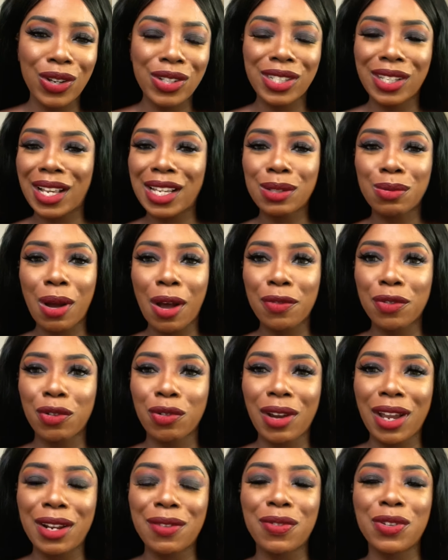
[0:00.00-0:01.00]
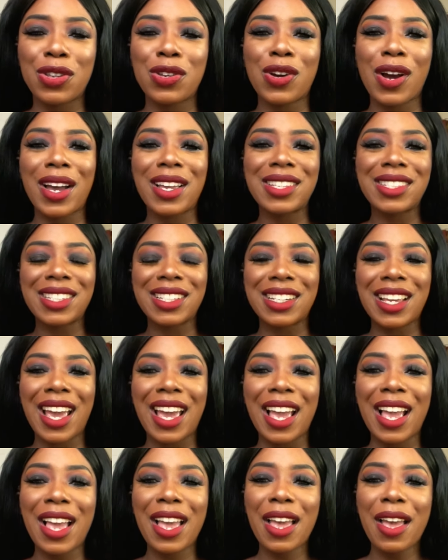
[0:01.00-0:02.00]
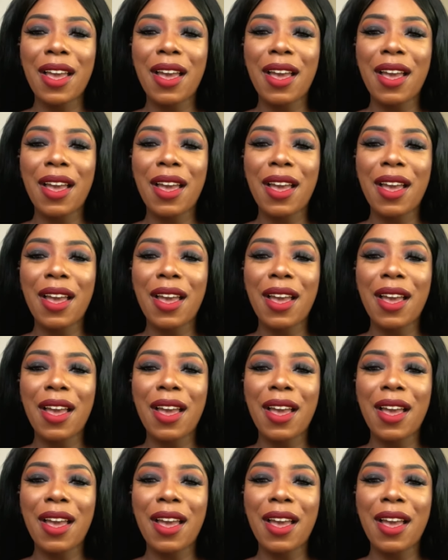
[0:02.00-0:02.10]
So that's what I've created for you guys today.